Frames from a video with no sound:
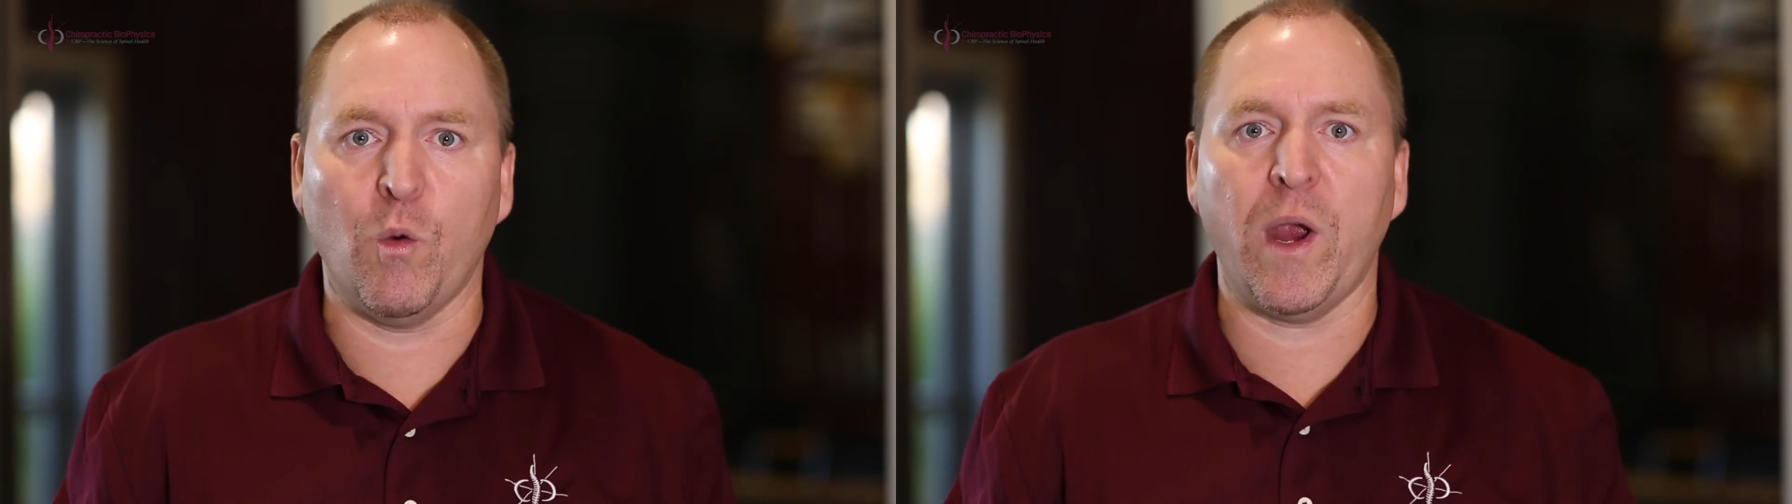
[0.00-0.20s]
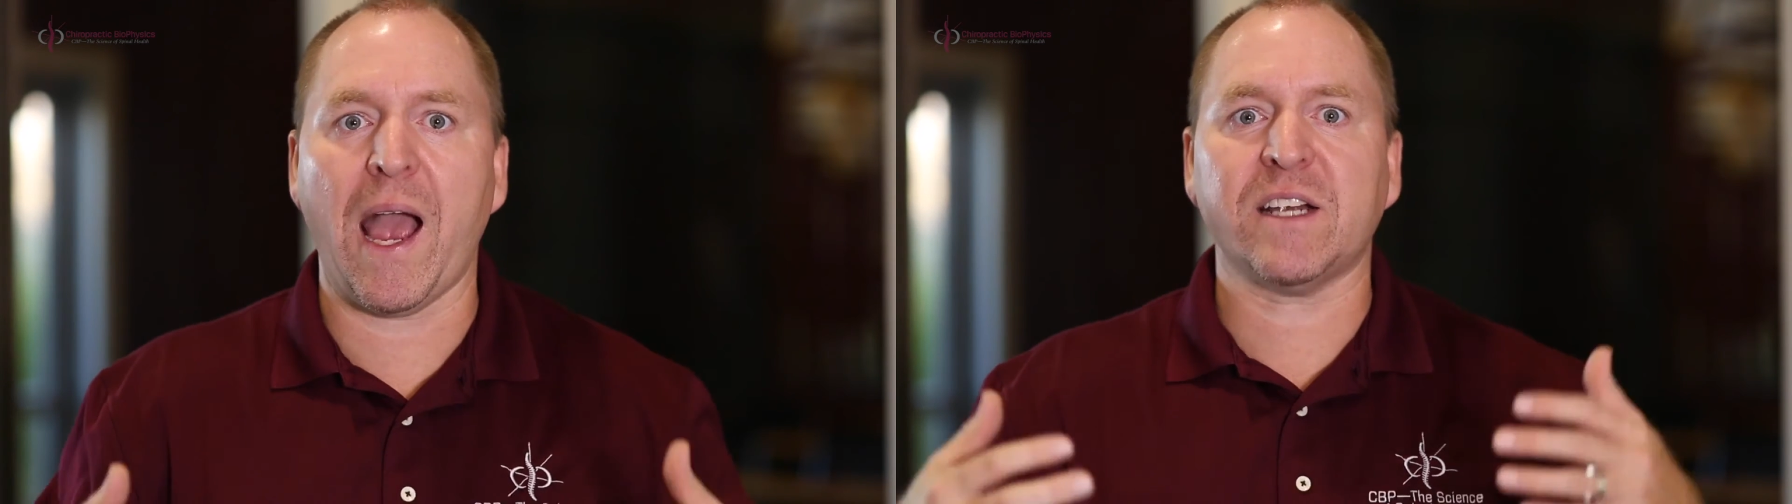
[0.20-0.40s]

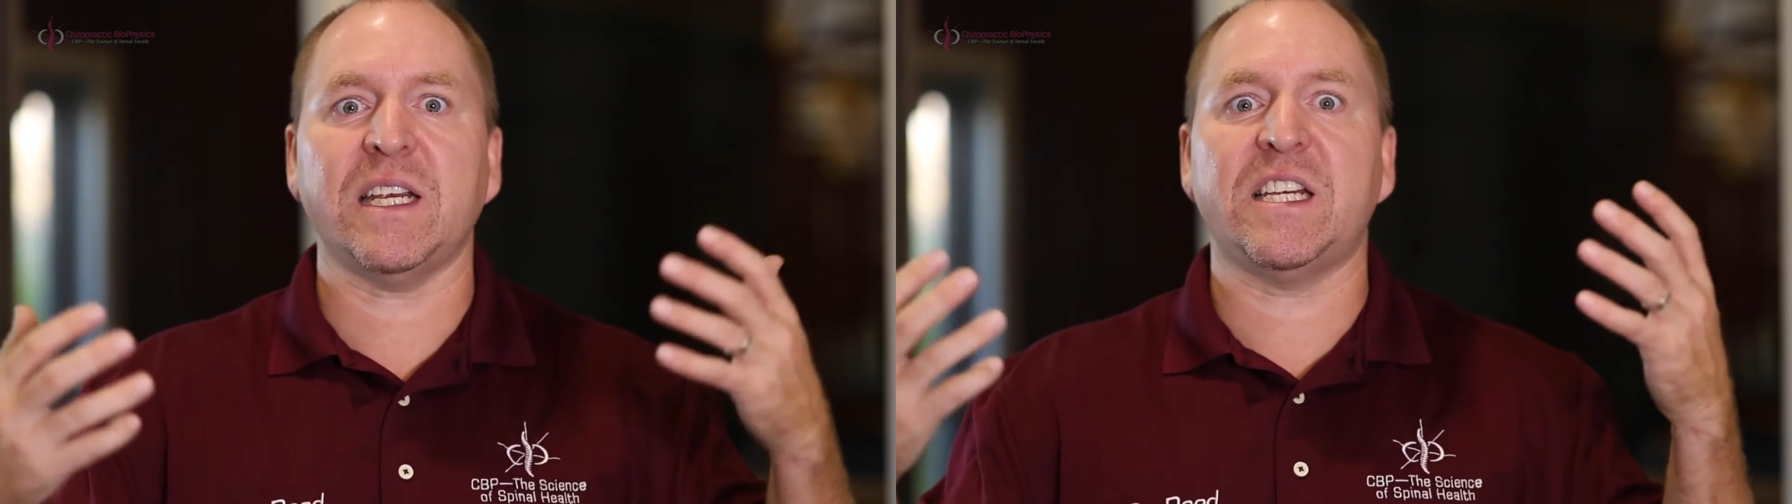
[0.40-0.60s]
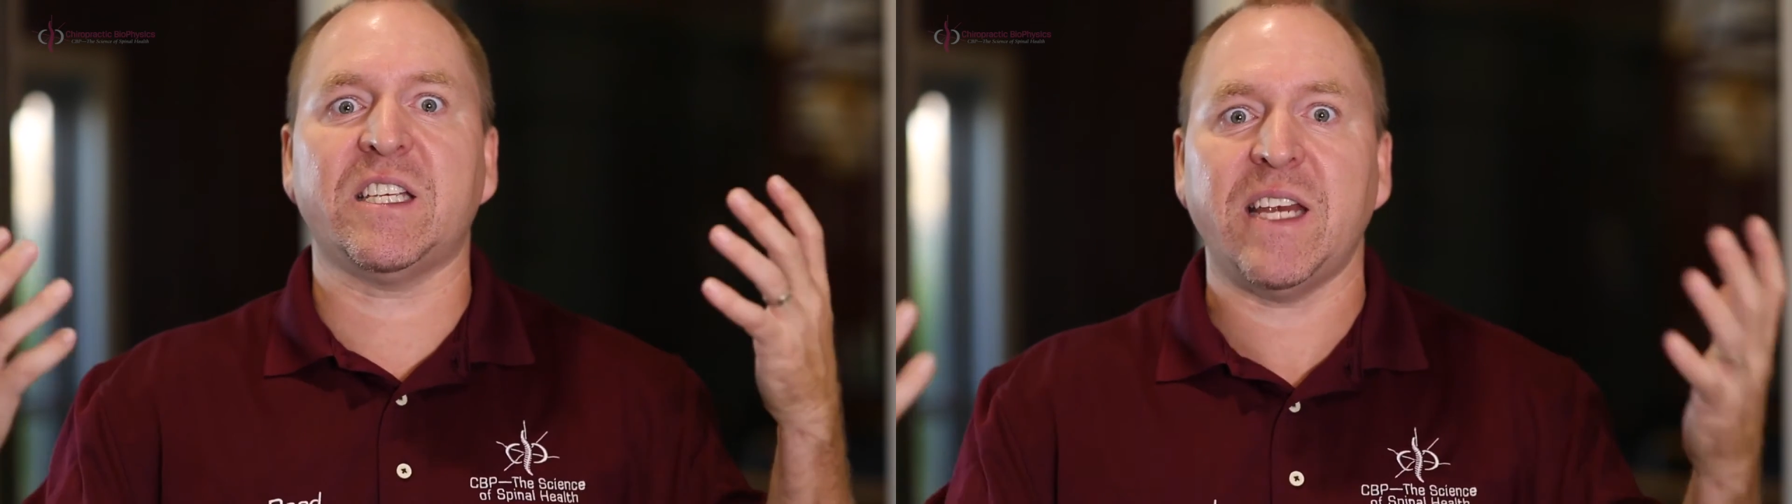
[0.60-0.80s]
We
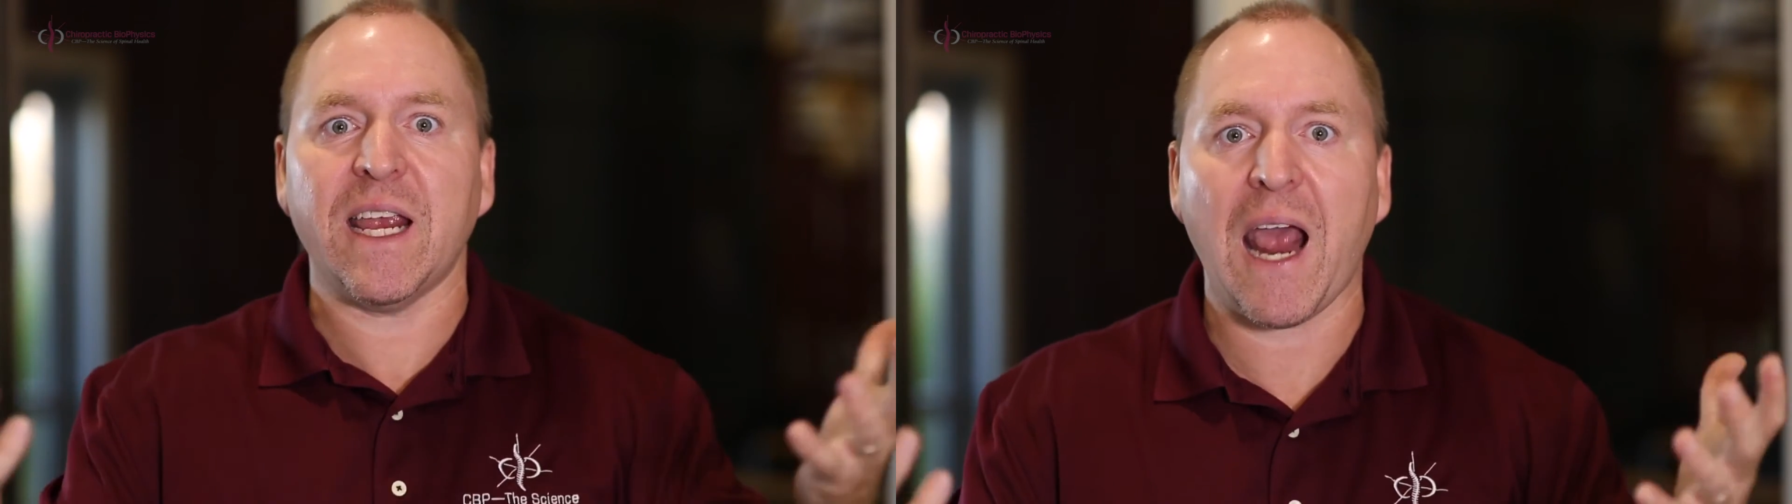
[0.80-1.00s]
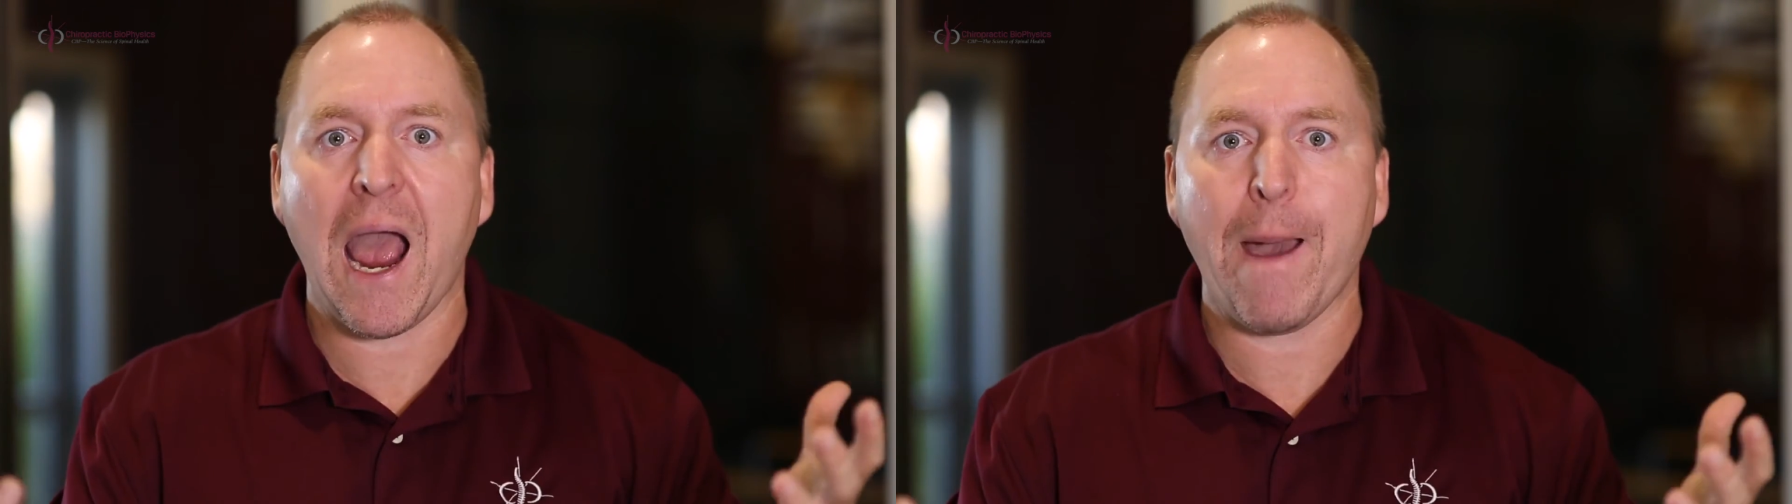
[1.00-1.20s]
actually
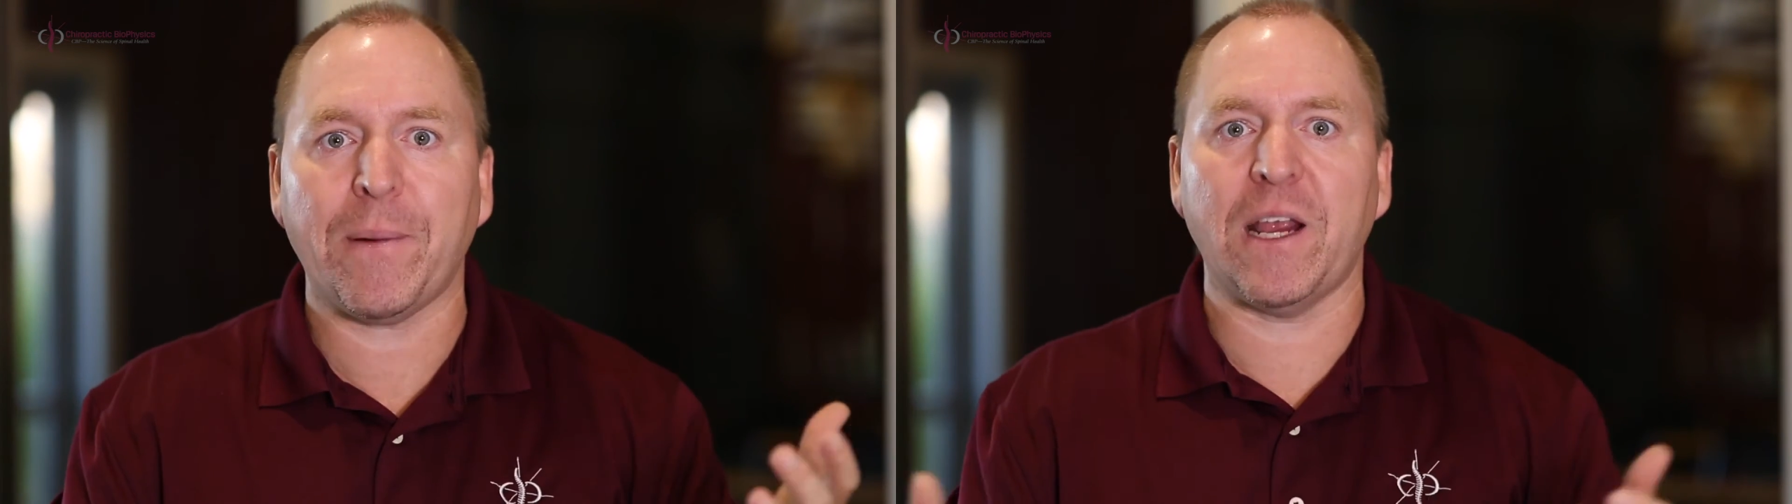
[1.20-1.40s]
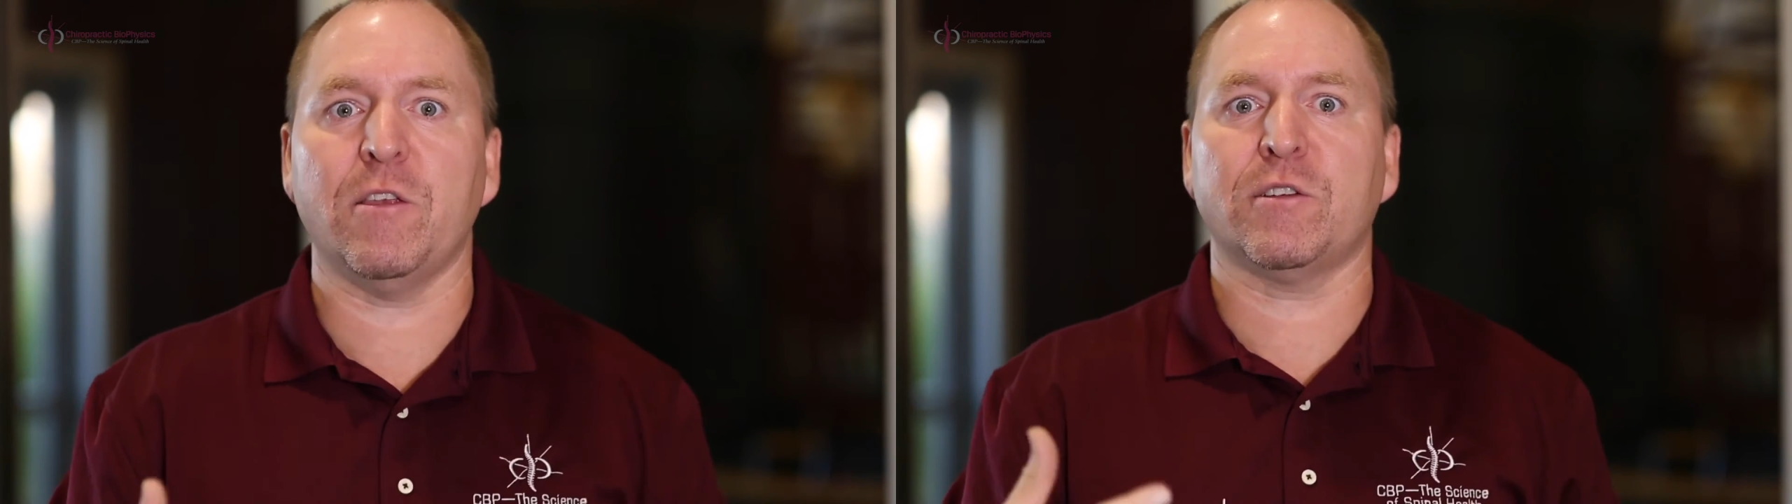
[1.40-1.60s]
see it happening.